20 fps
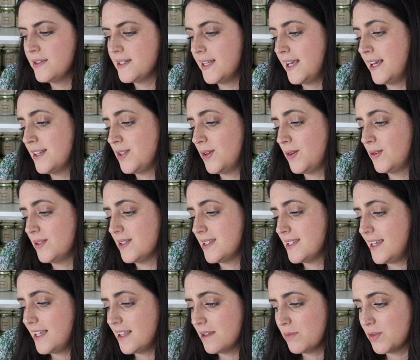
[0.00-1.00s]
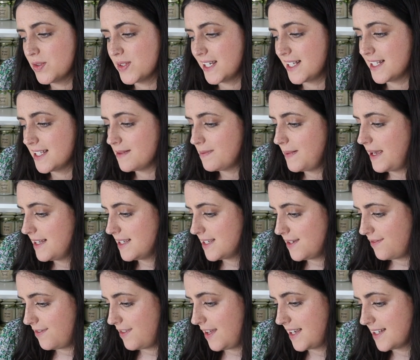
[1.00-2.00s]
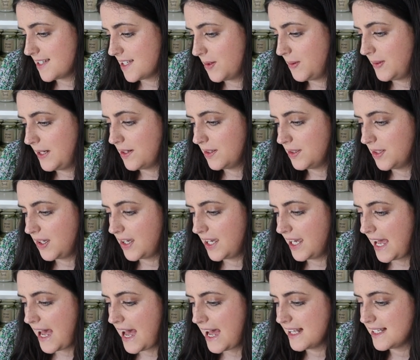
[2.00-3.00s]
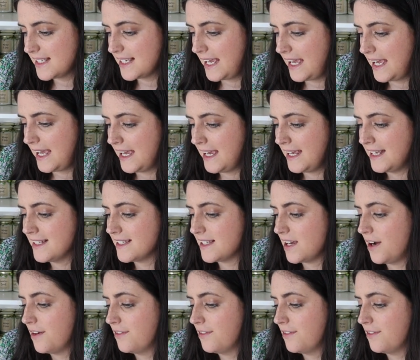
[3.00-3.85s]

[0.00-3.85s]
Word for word: obviously as you can see the most expensive things that we are looking at is